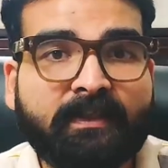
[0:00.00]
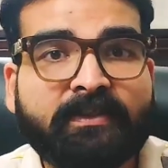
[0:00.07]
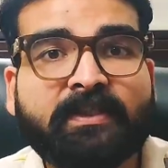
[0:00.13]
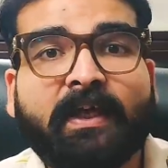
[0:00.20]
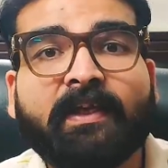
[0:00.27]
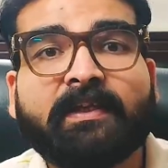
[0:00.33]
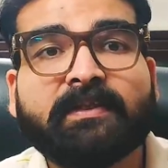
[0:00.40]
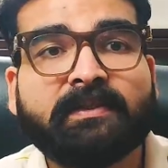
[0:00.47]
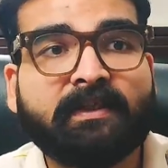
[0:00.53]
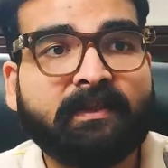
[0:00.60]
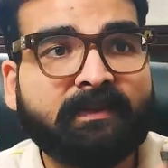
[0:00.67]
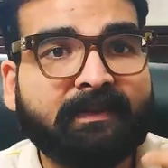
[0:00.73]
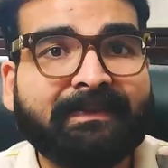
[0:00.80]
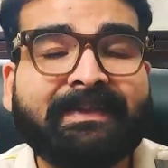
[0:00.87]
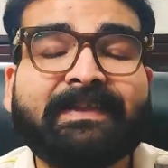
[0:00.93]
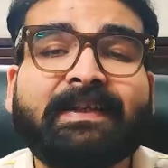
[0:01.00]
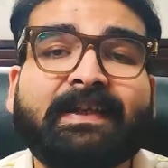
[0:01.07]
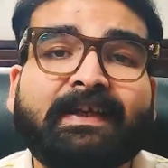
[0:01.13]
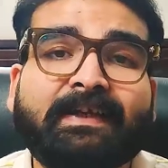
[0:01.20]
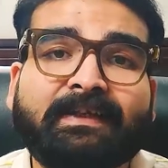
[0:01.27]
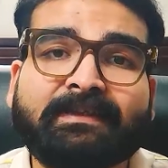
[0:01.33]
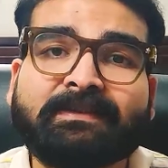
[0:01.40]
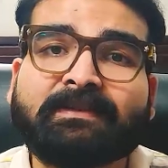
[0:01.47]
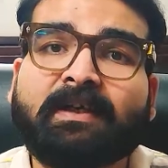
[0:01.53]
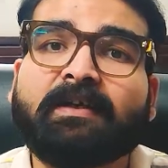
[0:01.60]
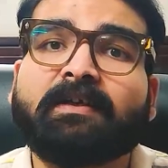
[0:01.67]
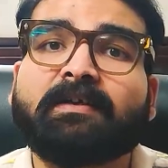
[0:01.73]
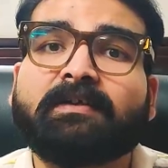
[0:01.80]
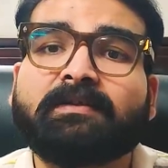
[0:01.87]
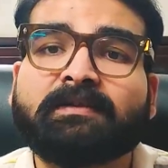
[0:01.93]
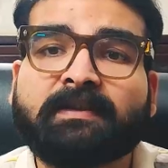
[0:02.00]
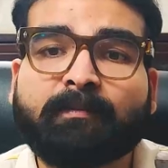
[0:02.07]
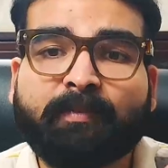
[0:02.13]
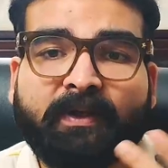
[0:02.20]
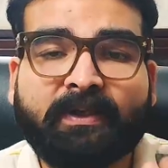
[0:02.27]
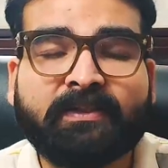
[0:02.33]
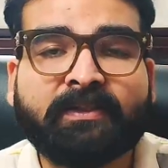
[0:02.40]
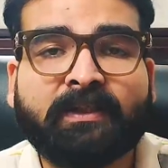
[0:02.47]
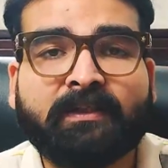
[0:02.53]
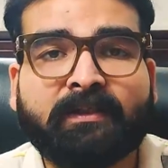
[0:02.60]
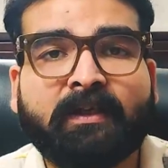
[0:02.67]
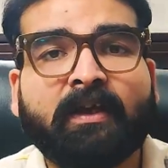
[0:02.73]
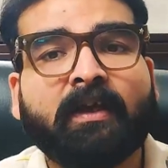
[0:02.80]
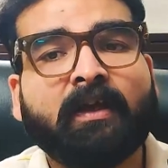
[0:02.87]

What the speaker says: challenges, delay, struggle, separation,